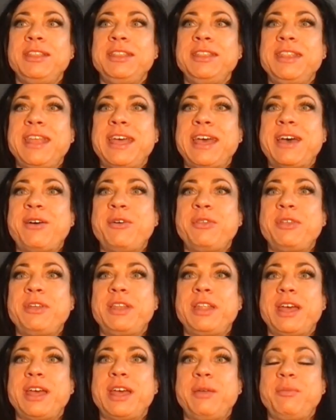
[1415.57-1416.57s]
now
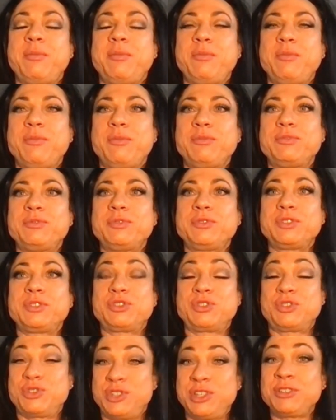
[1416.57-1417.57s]
that I'm
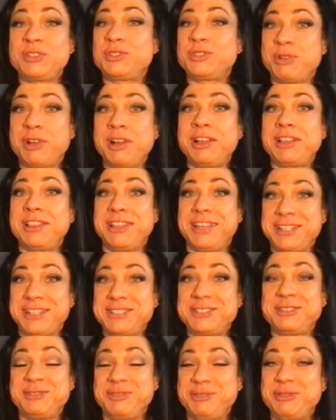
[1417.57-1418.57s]
still
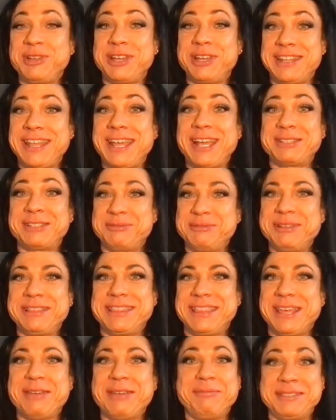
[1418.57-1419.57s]
struggling to connect
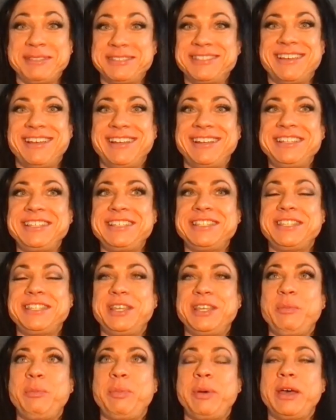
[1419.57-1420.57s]
with them, it's not
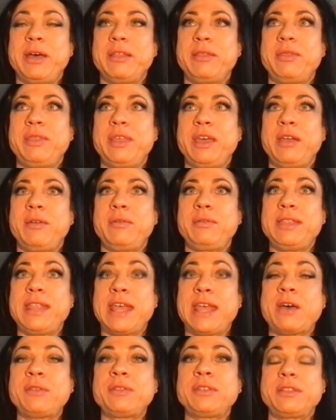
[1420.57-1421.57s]
easy, but
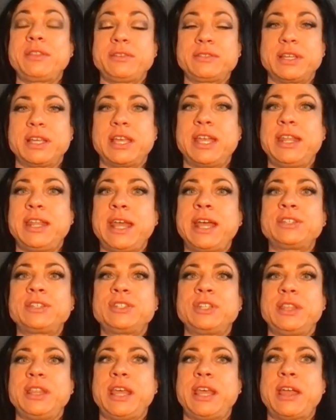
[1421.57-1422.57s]
now that there's a
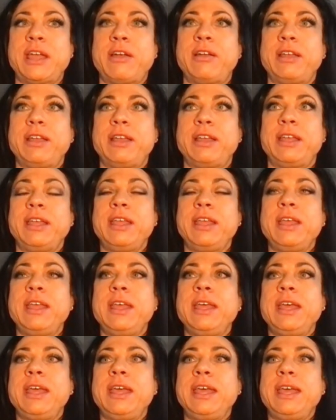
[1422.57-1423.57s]
connection there,
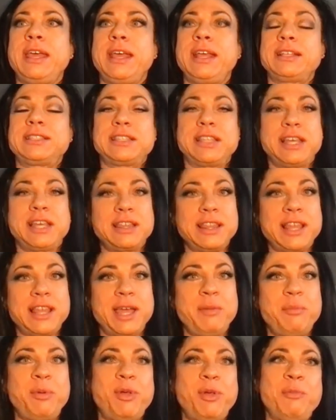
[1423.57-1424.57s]
it's like
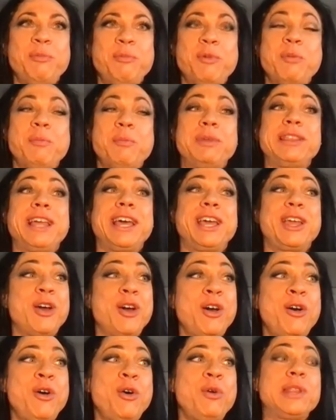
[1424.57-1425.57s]
light bulb moment, like,
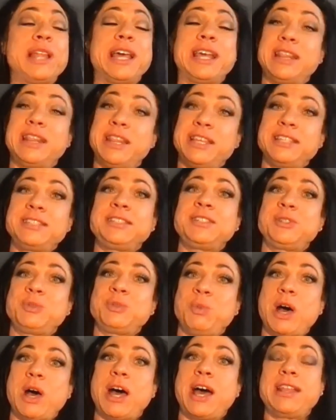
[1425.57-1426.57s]
oh, like this is
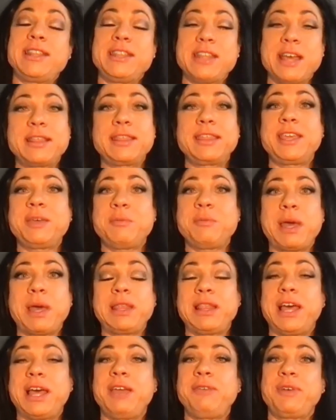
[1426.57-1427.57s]
why nothing in my
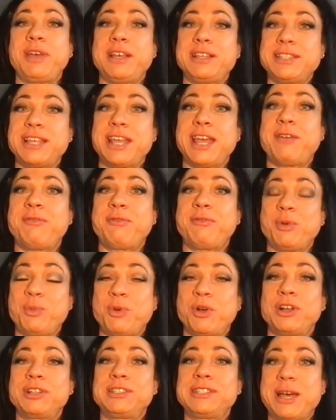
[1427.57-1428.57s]
life has ever
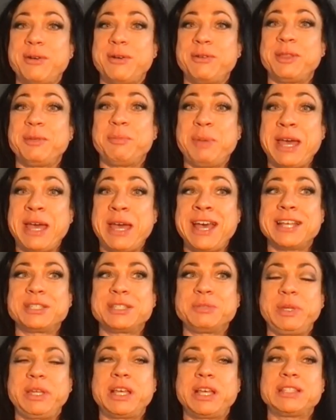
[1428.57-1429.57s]
worked out in the
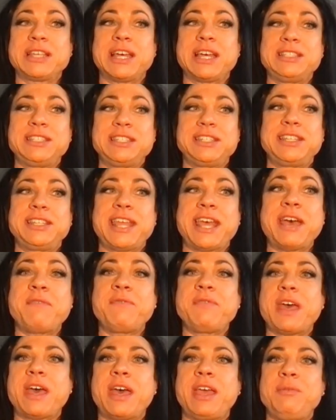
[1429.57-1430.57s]
past, because I didn't
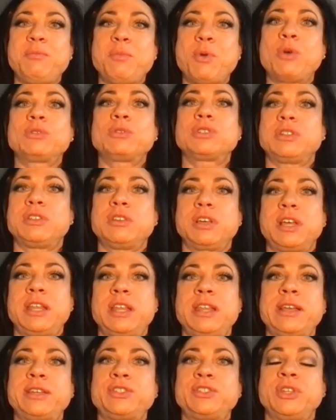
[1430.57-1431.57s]
have that emotional
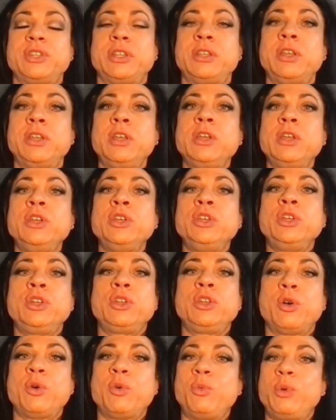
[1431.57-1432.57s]
connection.
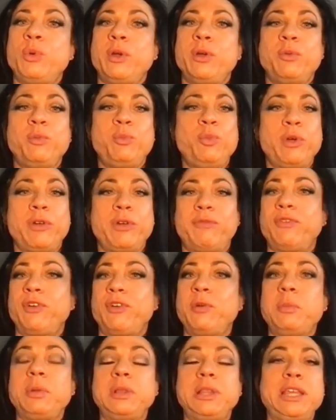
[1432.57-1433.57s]
We're
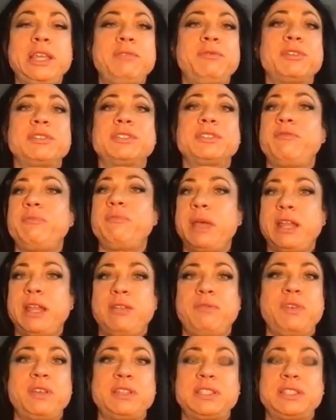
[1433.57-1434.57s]
firm believers of
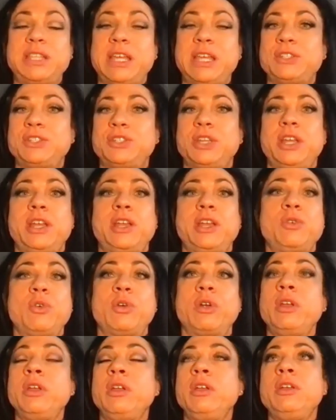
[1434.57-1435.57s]
manifestation,
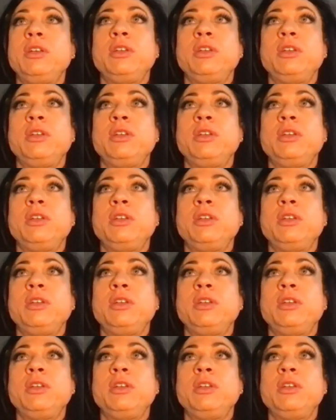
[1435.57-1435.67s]
or